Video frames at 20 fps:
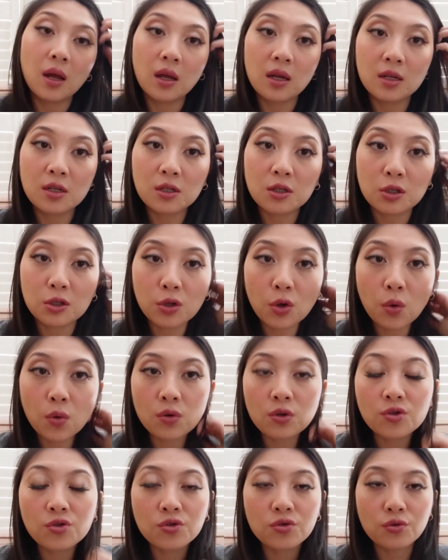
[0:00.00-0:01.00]
is so
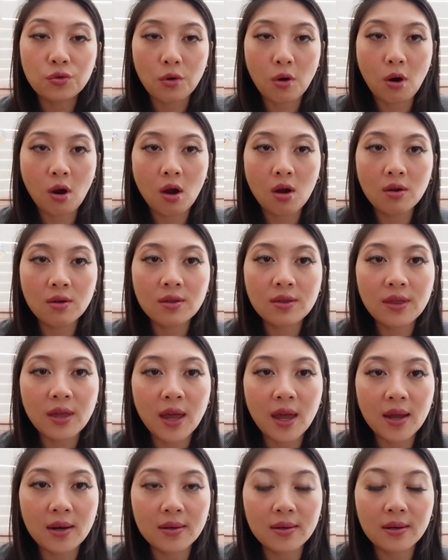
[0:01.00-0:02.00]
strong
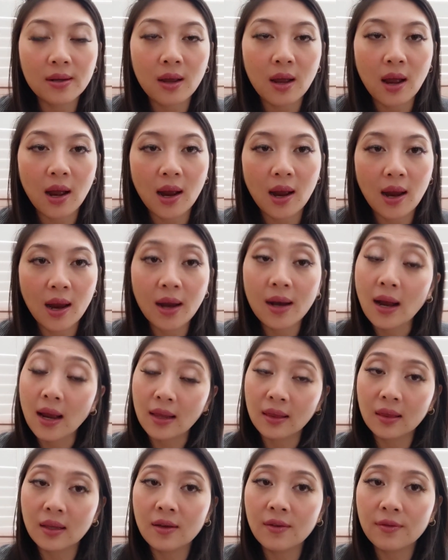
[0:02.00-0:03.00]
that, uh, and
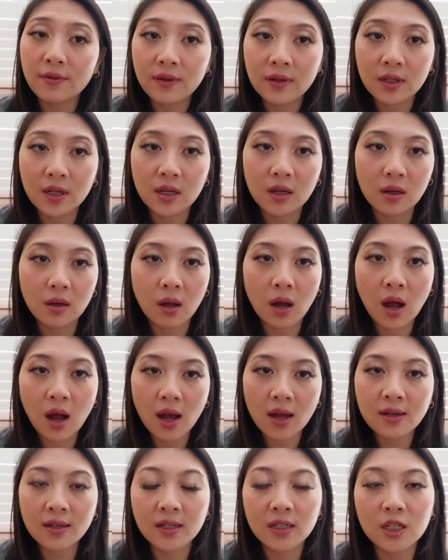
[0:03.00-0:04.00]
I live in a
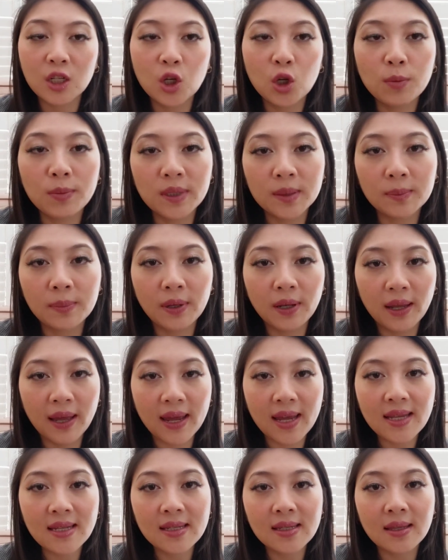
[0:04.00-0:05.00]
hot and humid
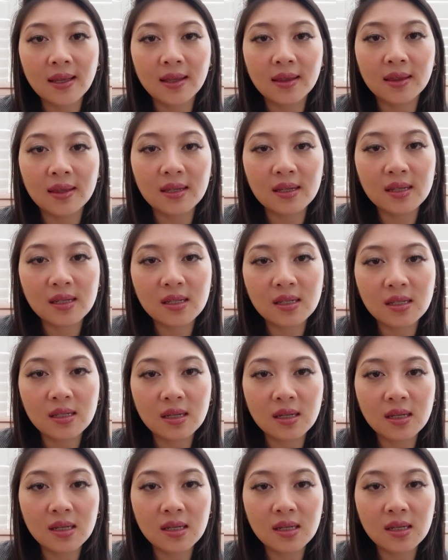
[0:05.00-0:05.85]
place that this